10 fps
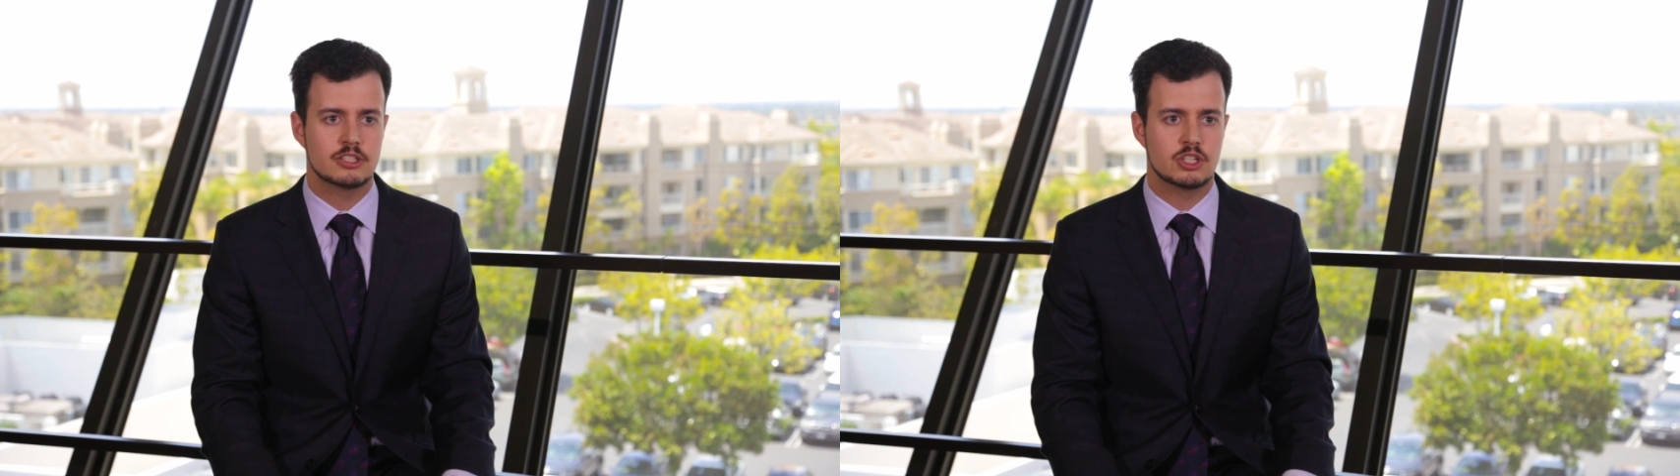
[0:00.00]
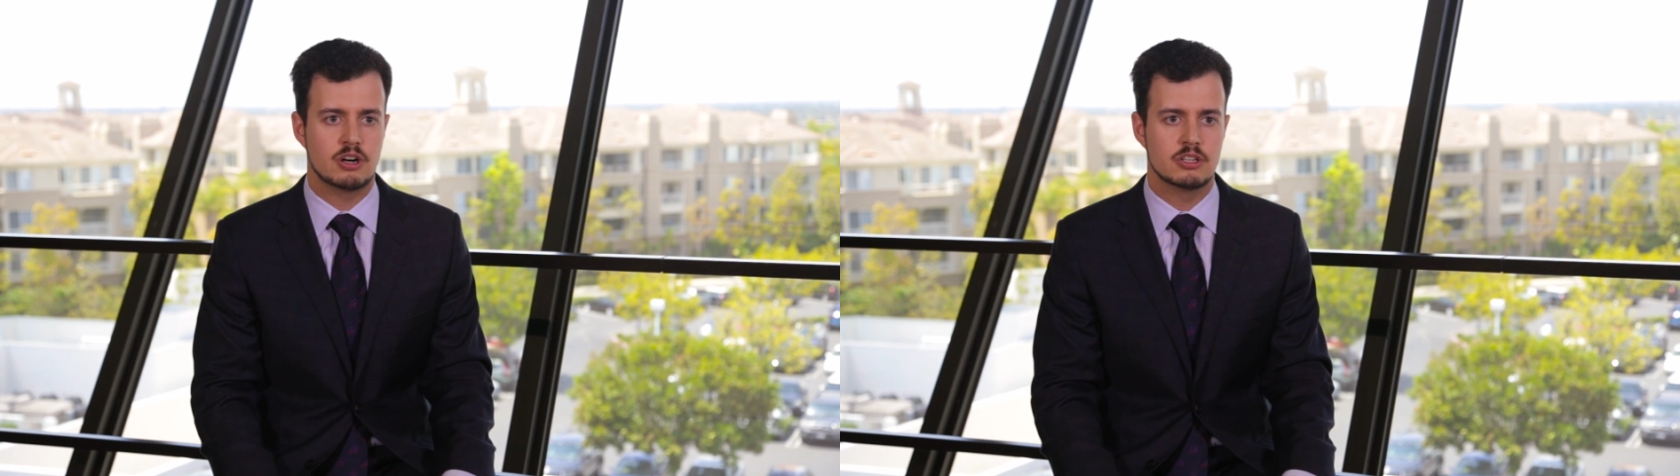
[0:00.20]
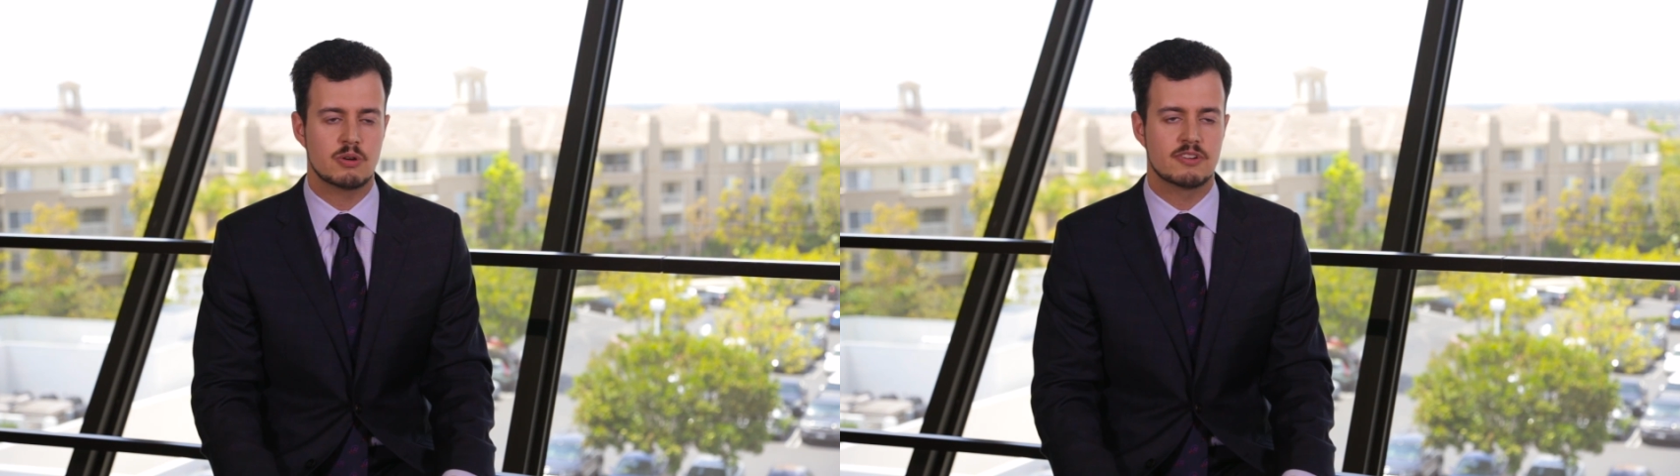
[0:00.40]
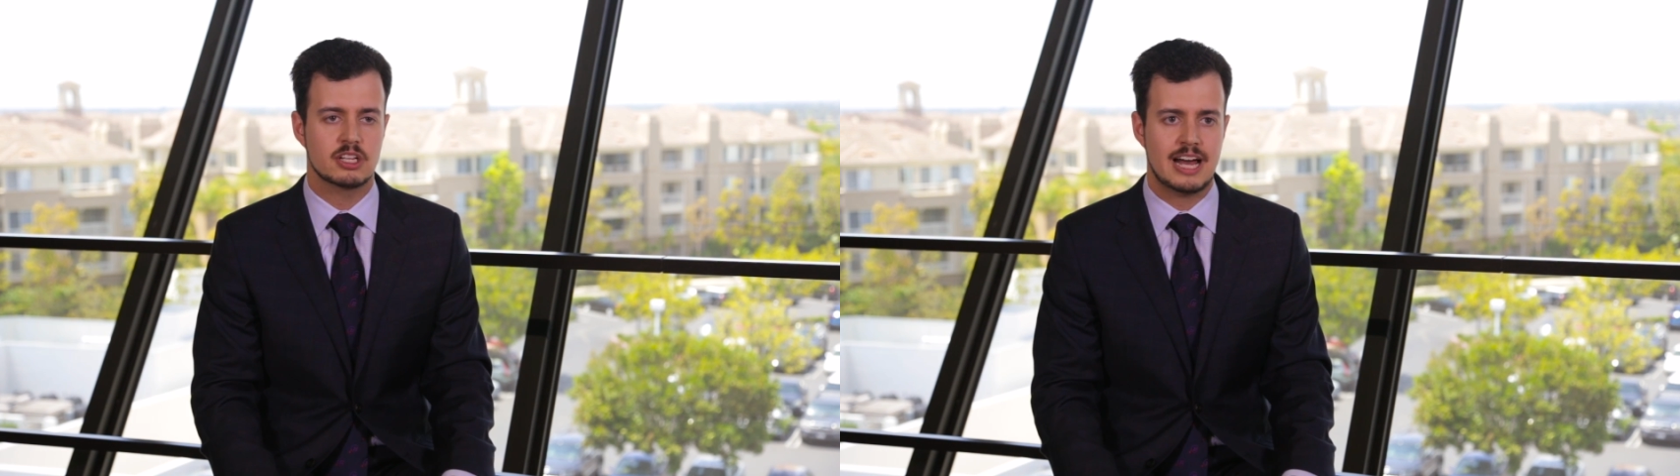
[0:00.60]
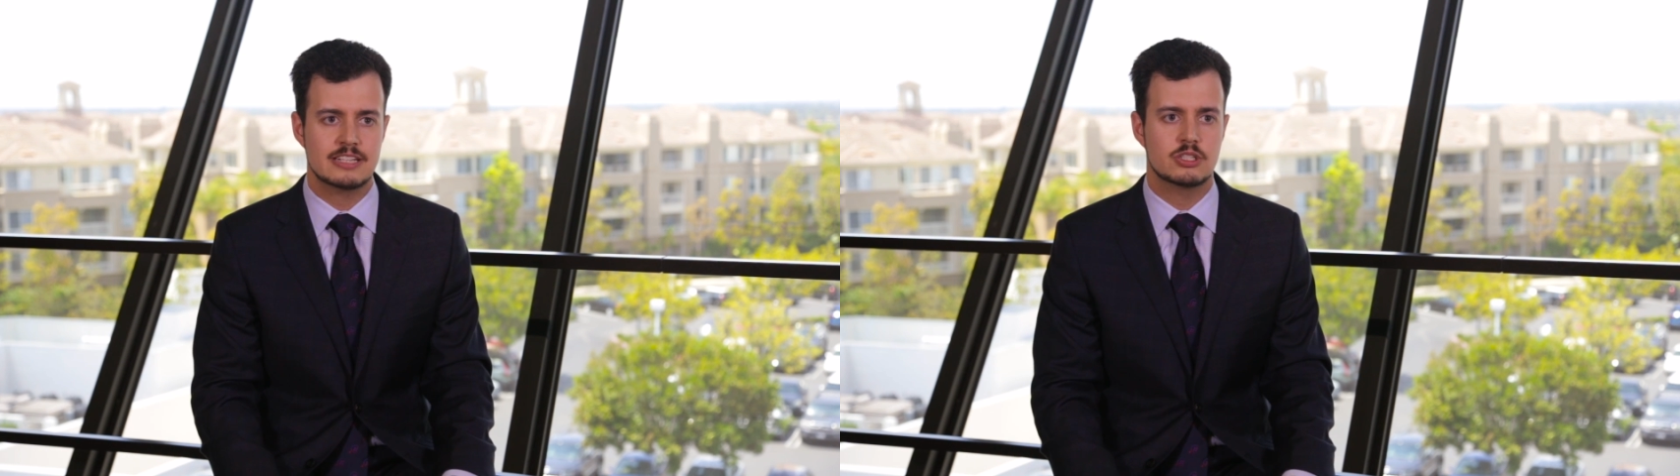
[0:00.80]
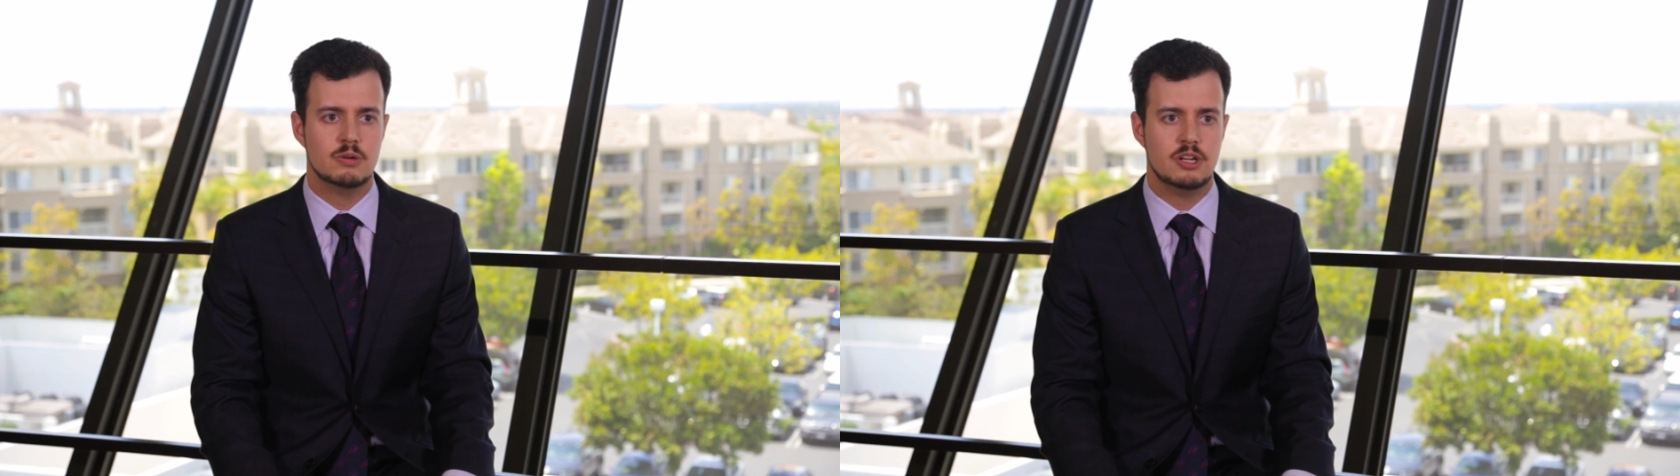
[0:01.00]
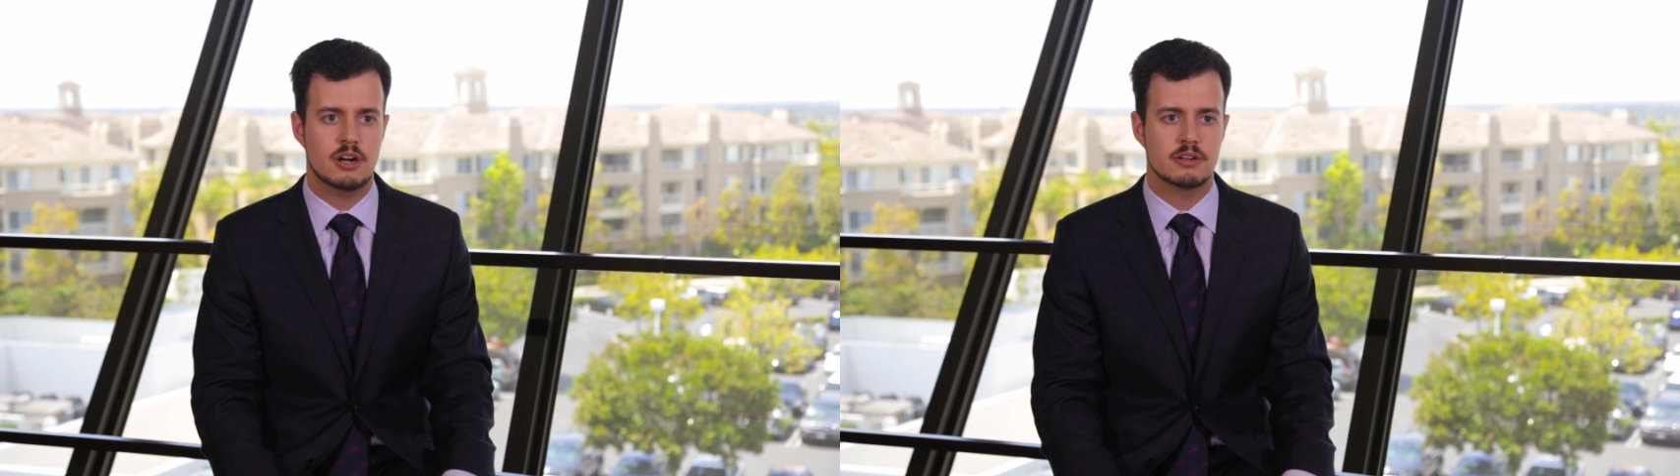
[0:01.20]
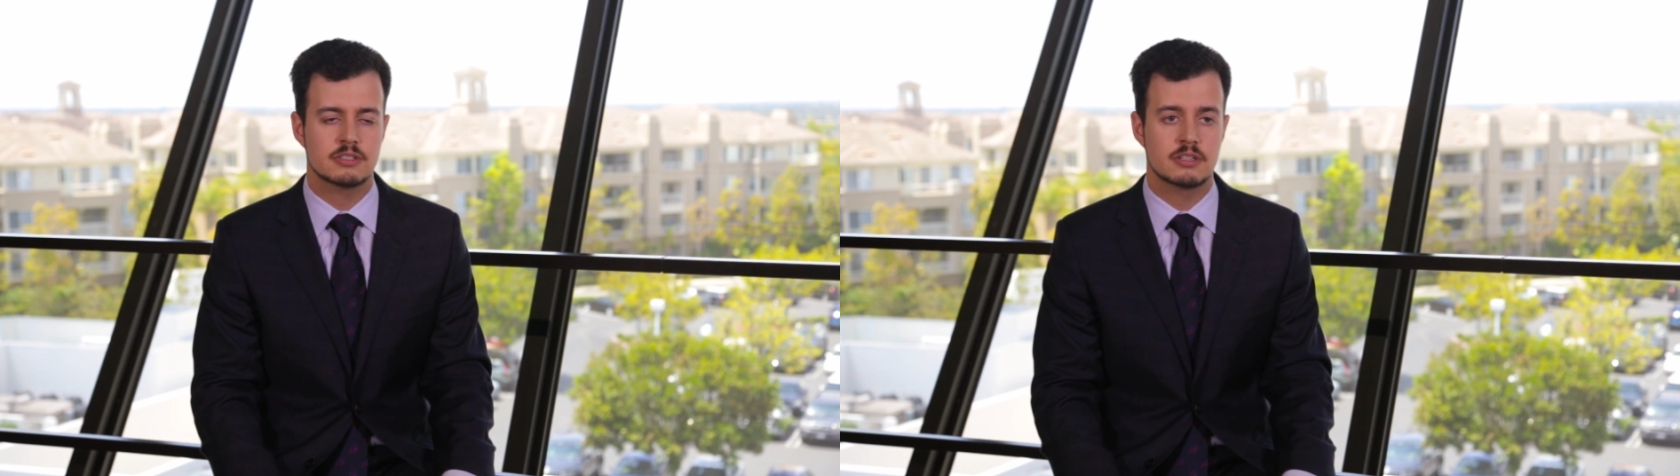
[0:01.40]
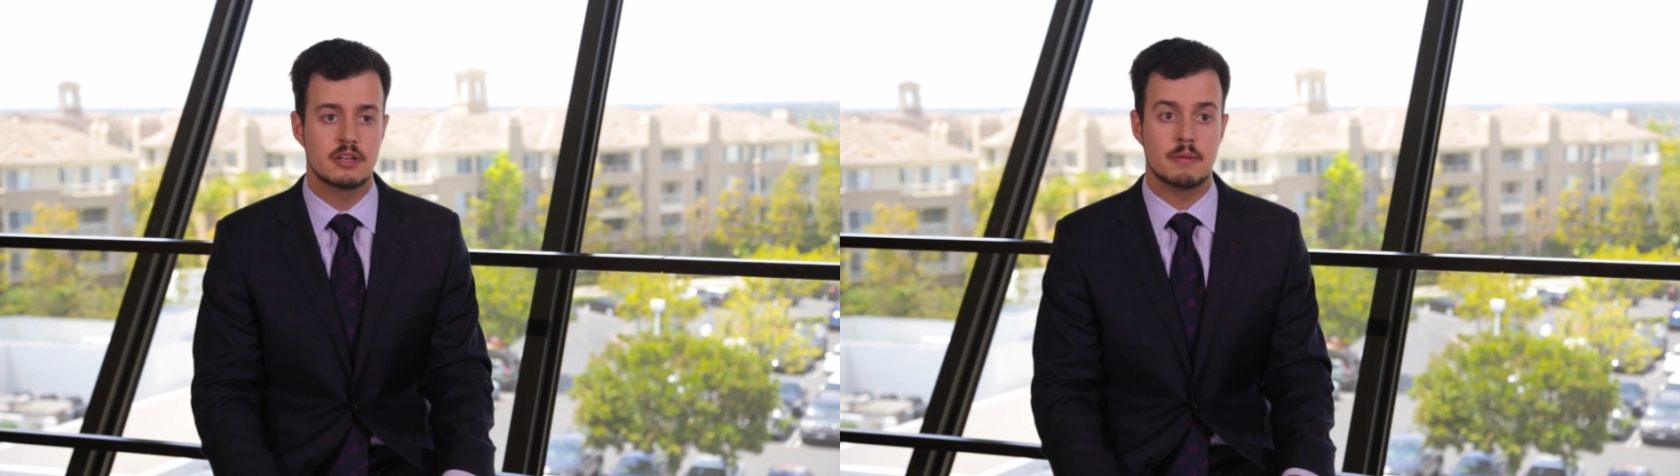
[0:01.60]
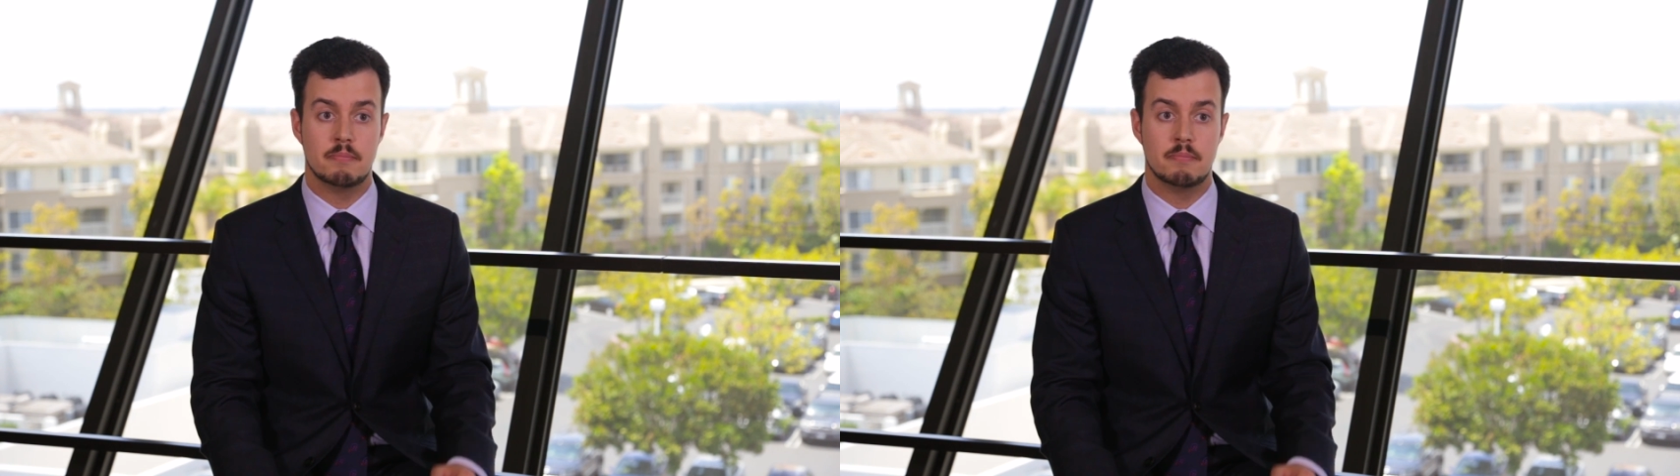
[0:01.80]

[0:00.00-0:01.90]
returns over the last 2 years.